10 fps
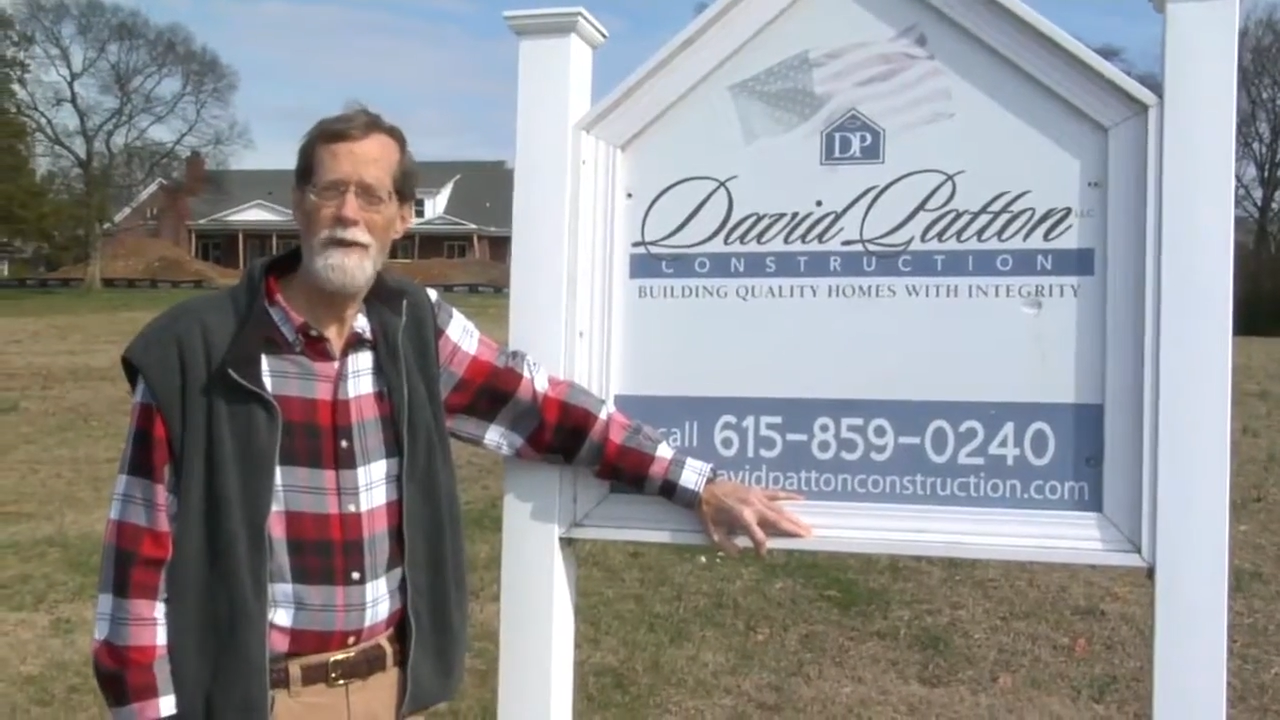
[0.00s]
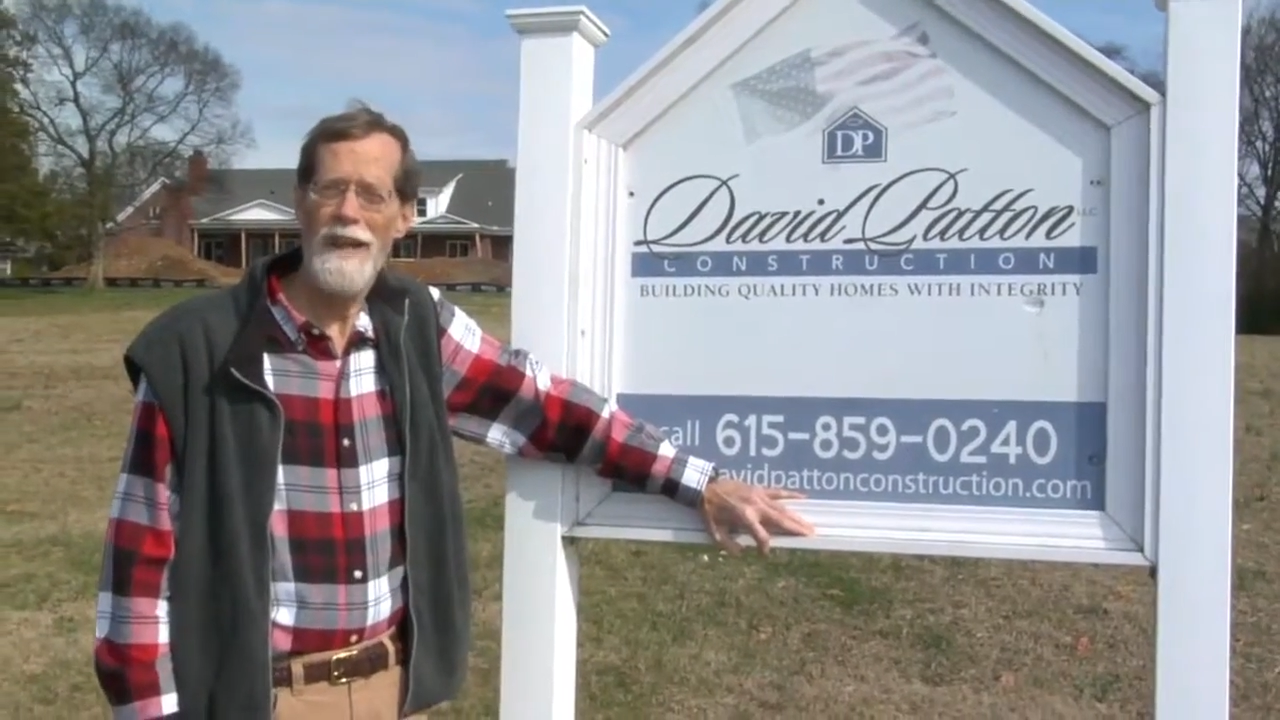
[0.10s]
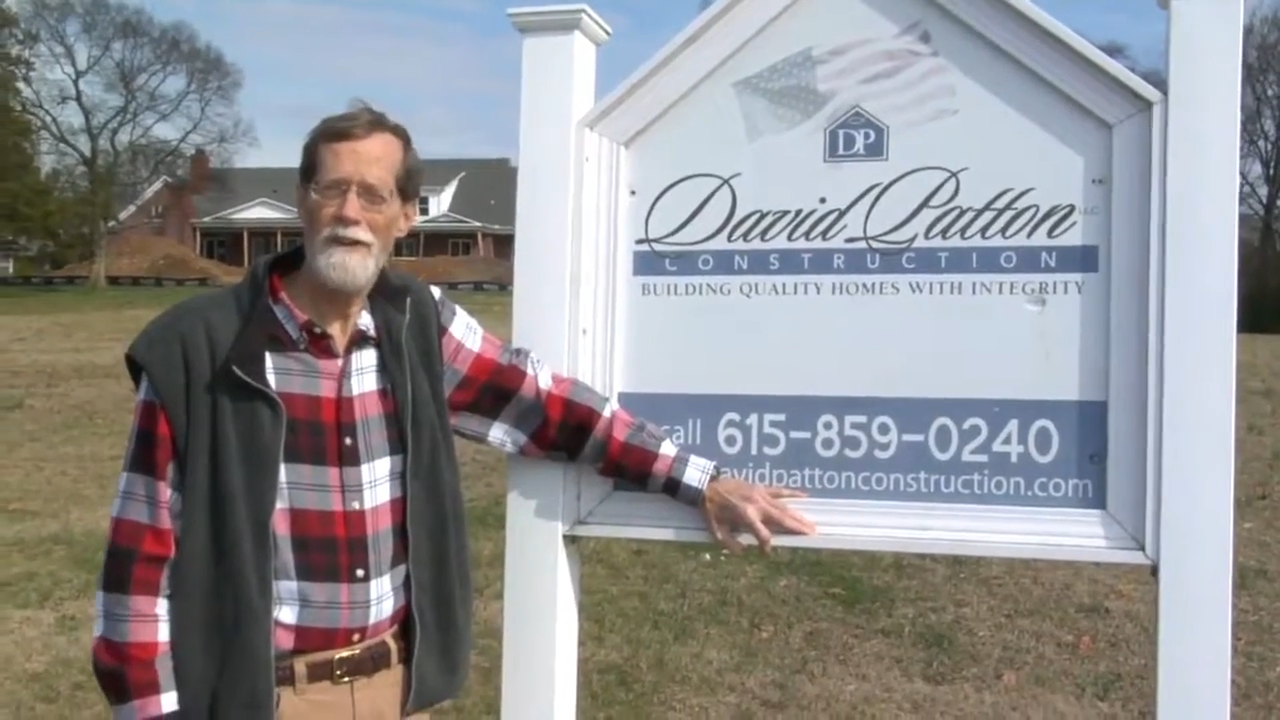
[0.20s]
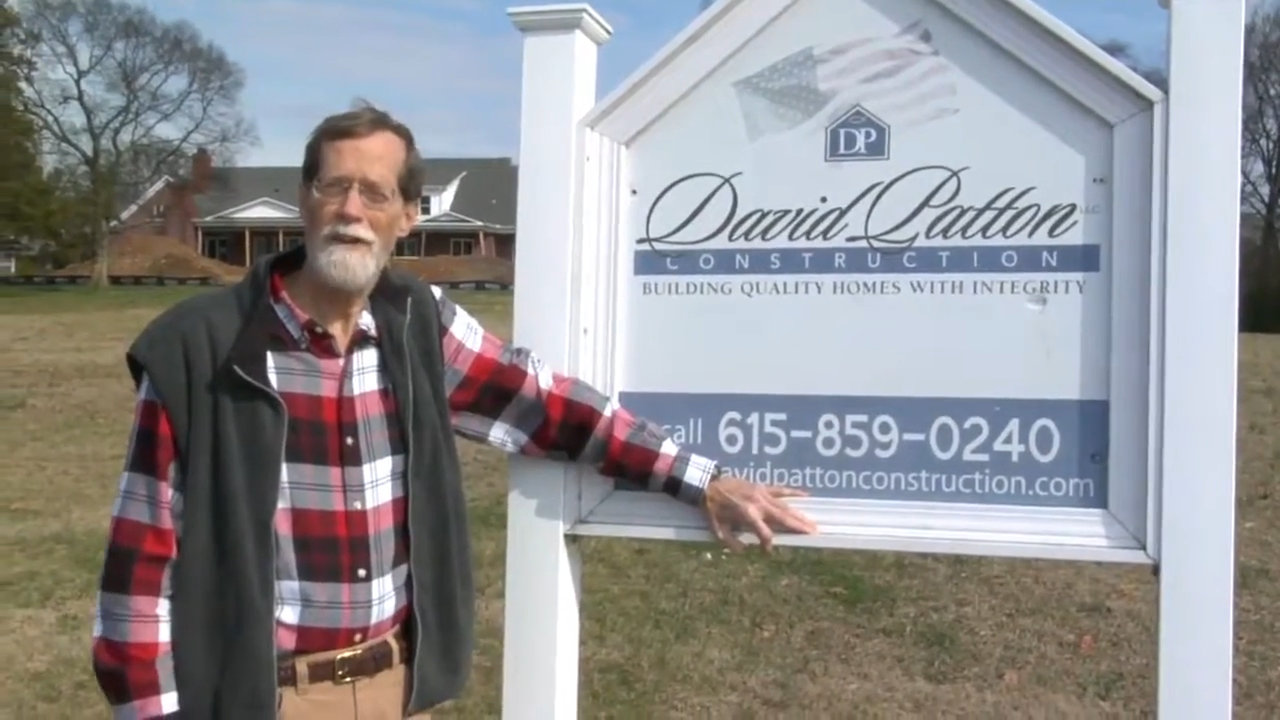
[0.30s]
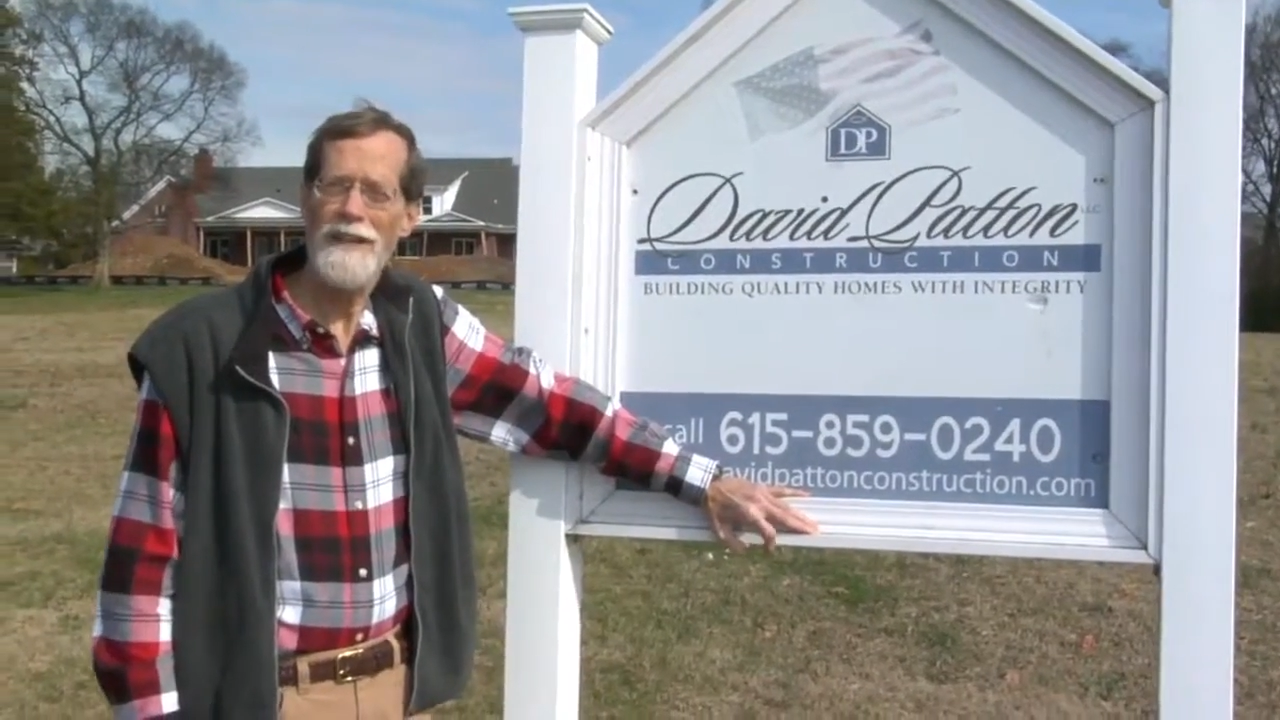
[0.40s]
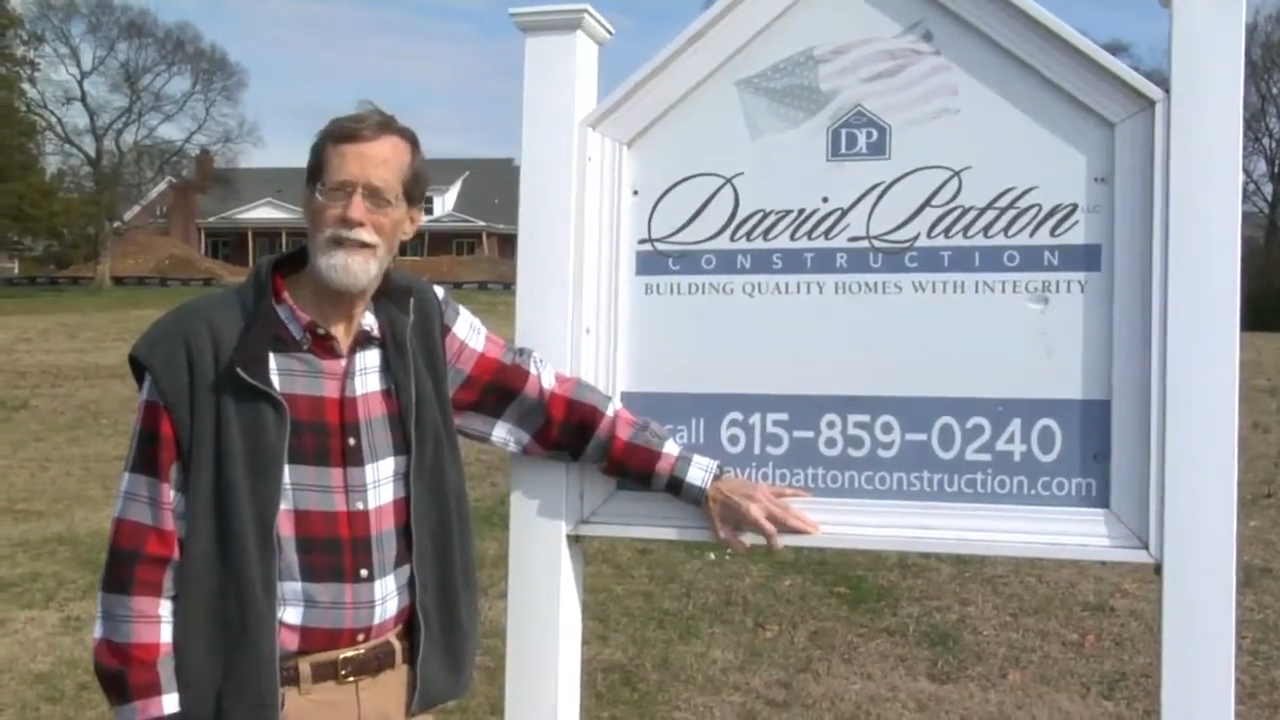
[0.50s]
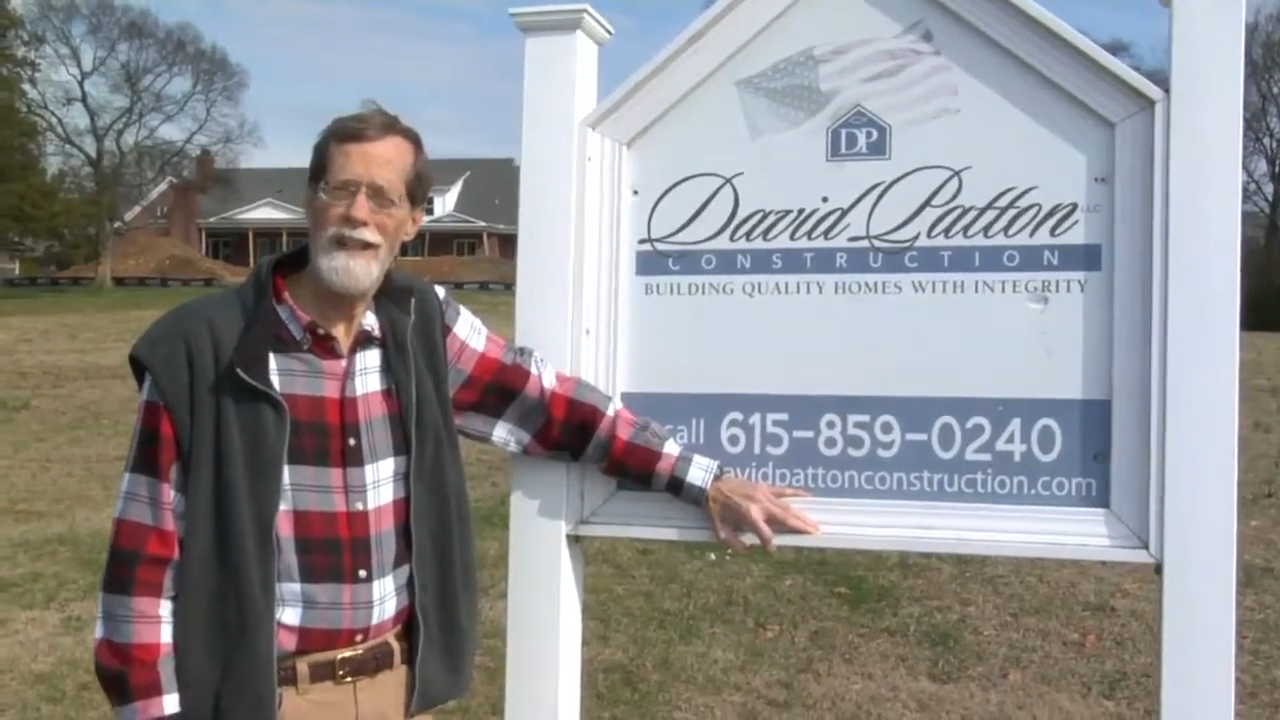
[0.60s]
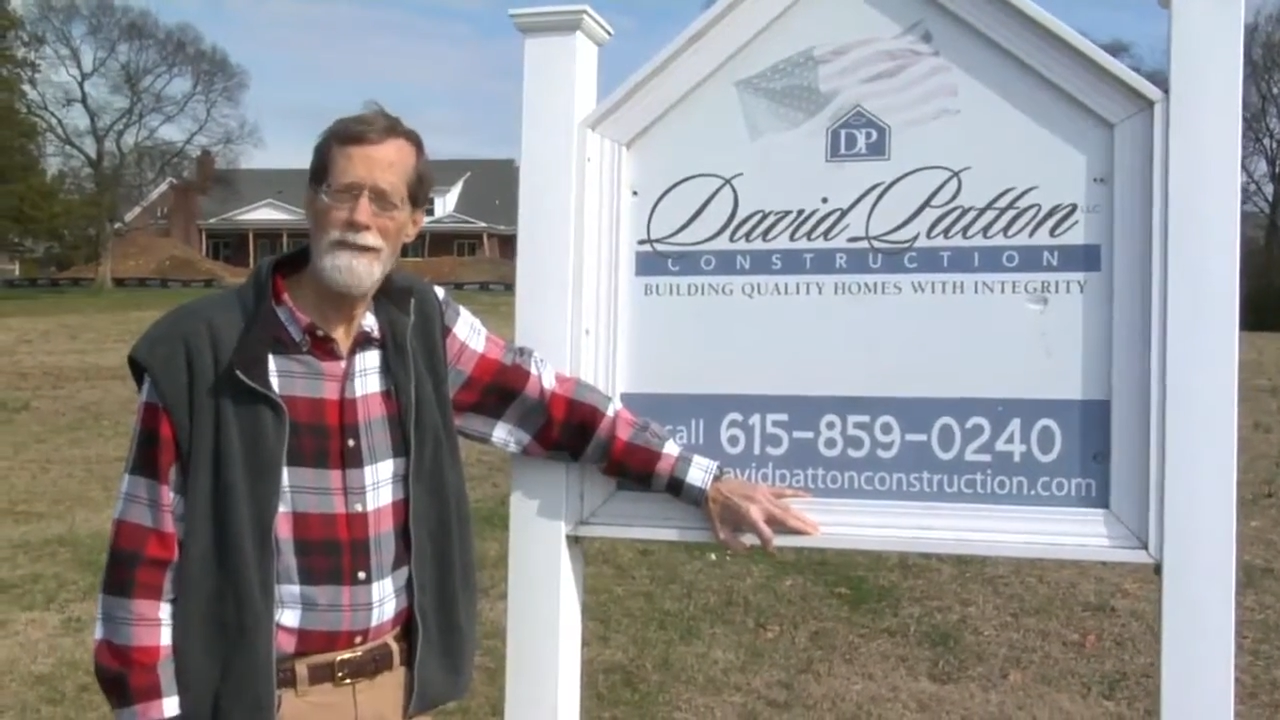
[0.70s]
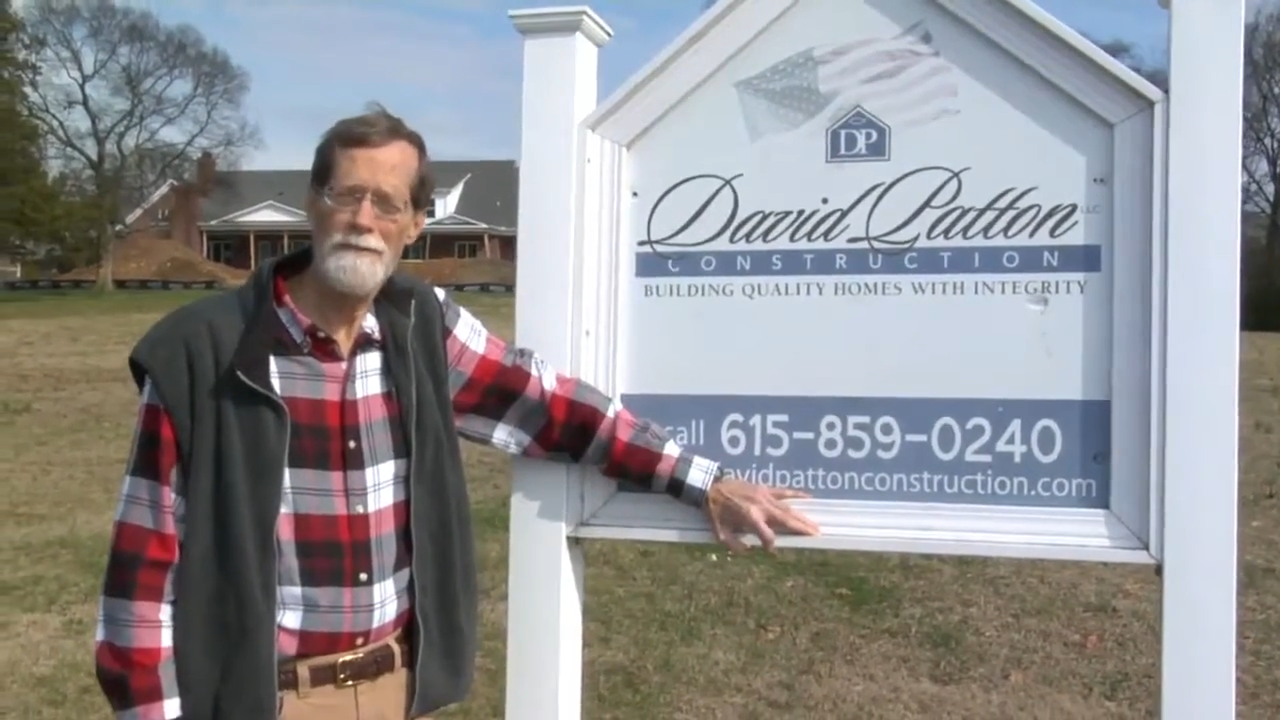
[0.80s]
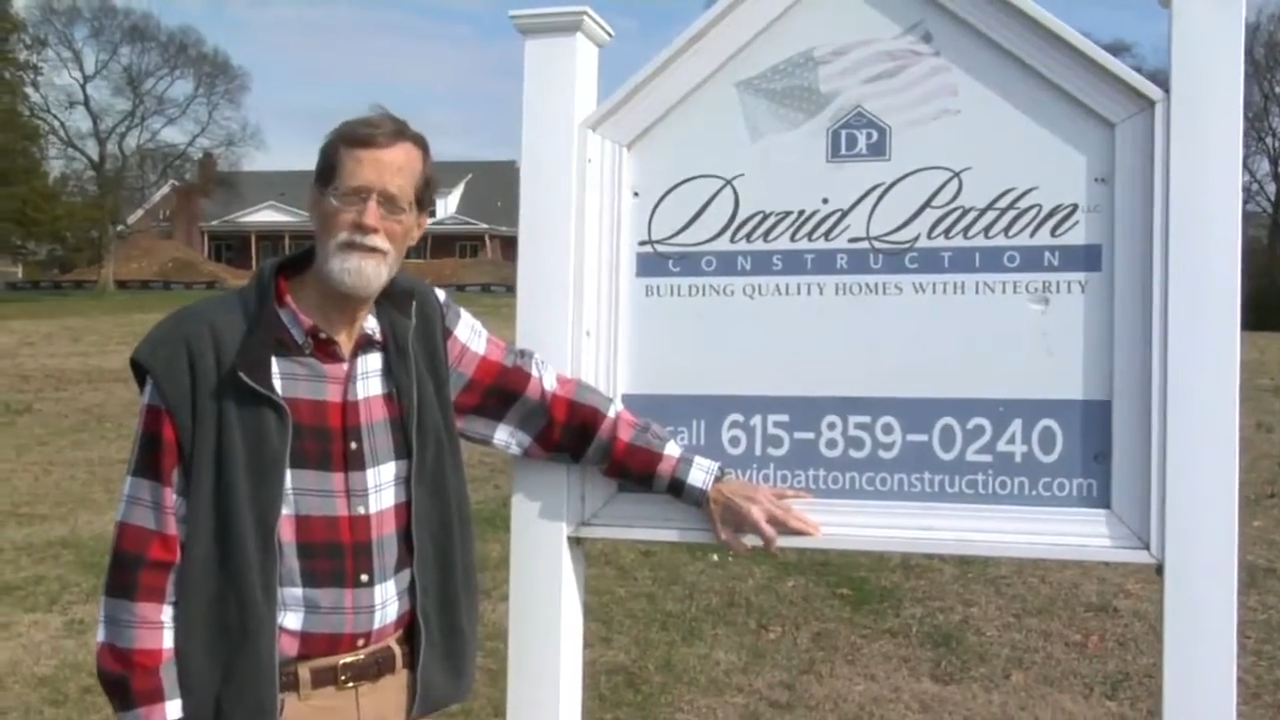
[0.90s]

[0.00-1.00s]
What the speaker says: We had a great time